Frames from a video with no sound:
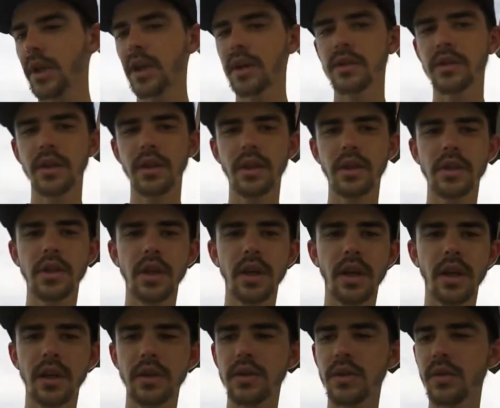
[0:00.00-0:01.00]
I said, the jig
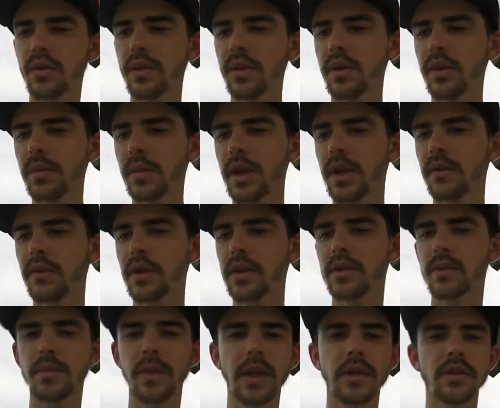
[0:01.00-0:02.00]
heads are a little bit
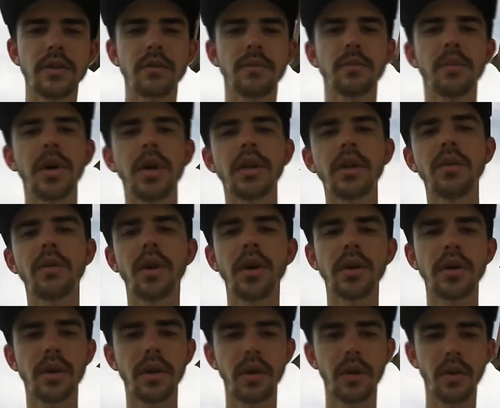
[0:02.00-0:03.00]
expensive, but you are
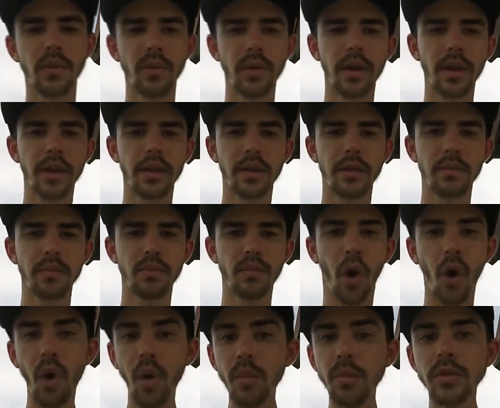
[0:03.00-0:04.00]
dealing with
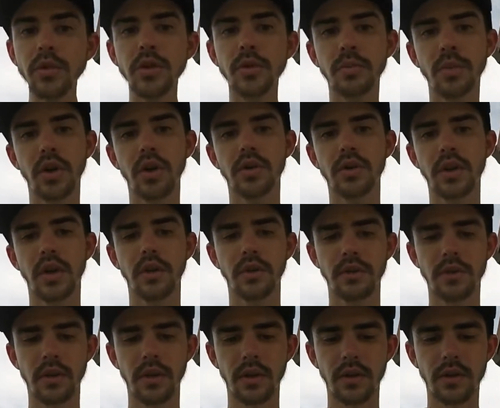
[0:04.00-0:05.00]
almost pure
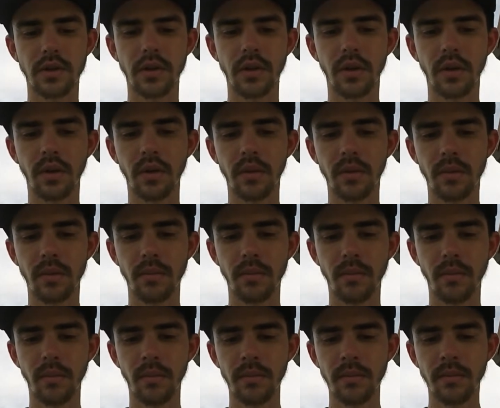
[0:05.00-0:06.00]
tungsten, so
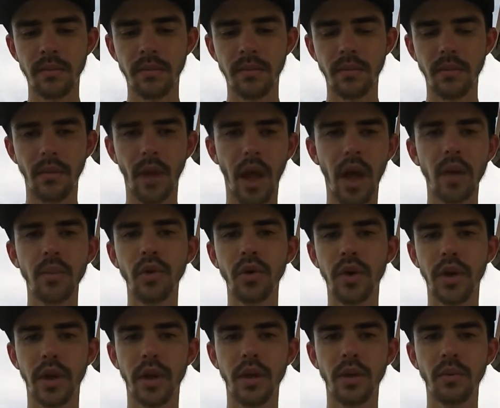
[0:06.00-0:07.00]
I'm
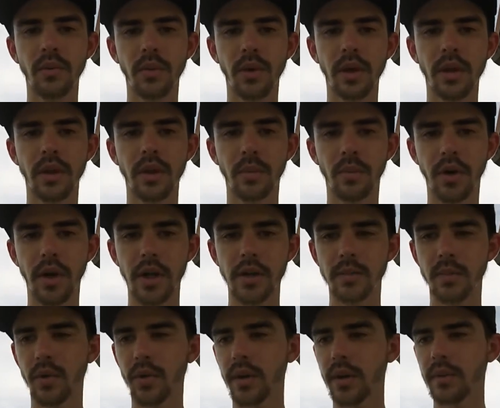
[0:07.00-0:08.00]
okay with the price
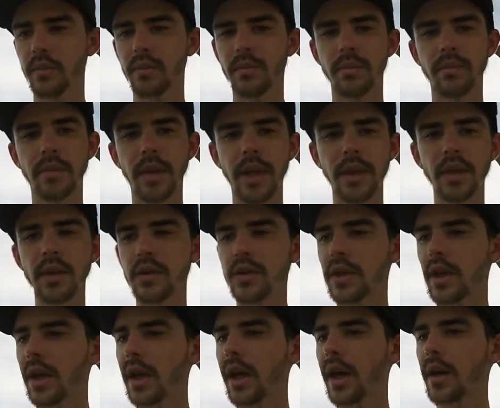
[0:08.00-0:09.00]
point that they're
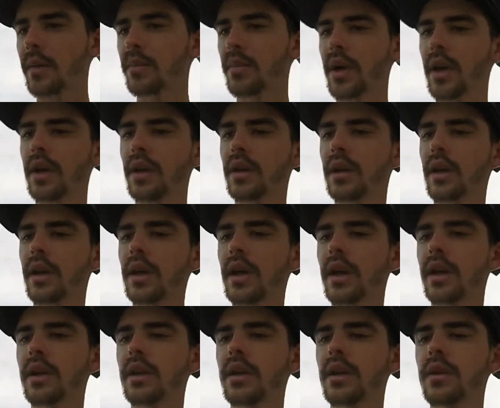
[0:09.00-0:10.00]
set at. But
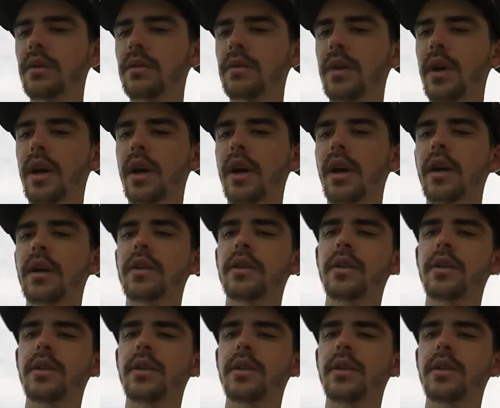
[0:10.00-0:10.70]
again, you've got